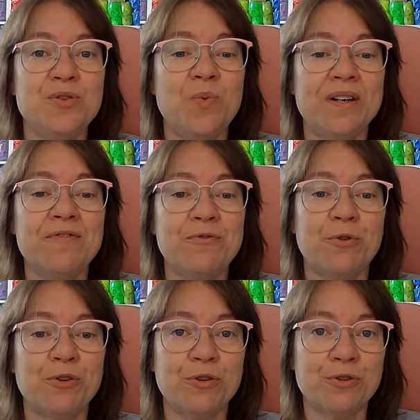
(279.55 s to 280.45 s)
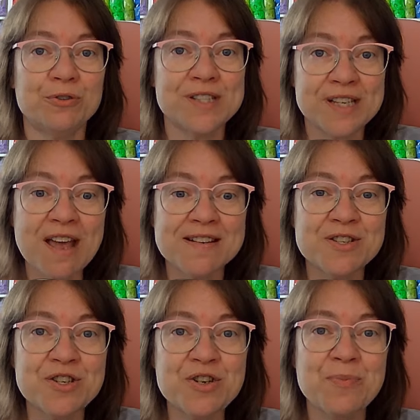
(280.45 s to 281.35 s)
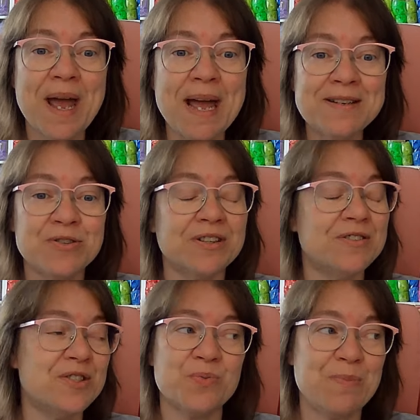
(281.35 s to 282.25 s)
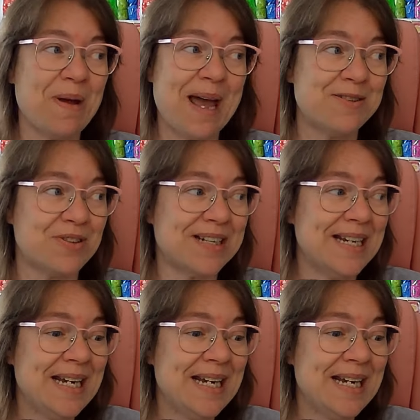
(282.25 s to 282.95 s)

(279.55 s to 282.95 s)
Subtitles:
one for her son too, Patrick, her sweet Patrick.